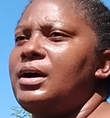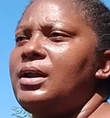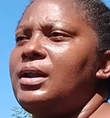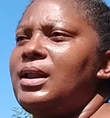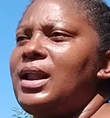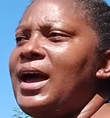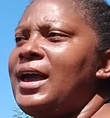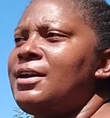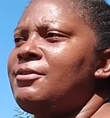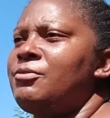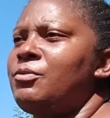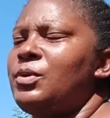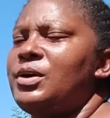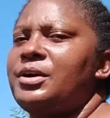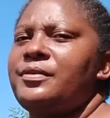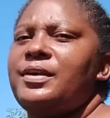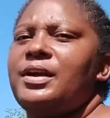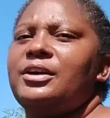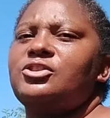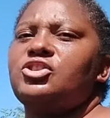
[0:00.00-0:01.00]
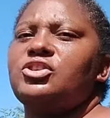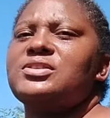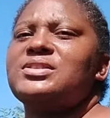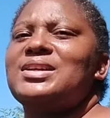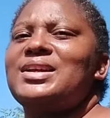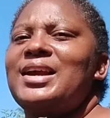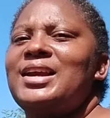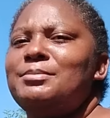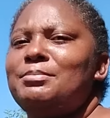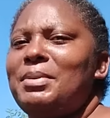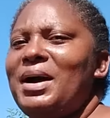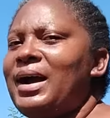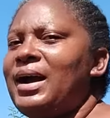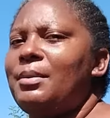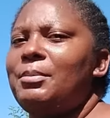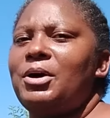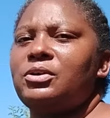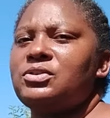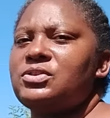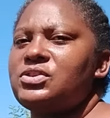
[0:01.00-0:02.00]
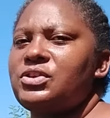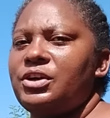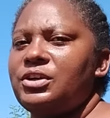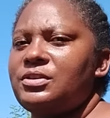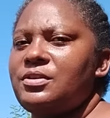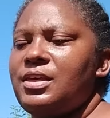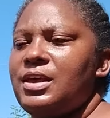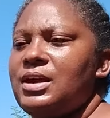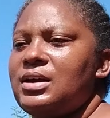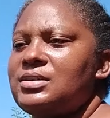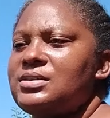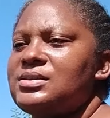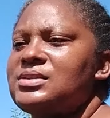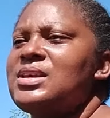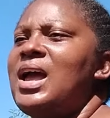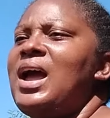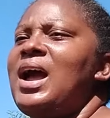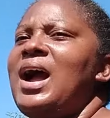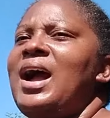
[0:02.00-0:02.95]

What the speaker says: life where they're just laid back about certain things,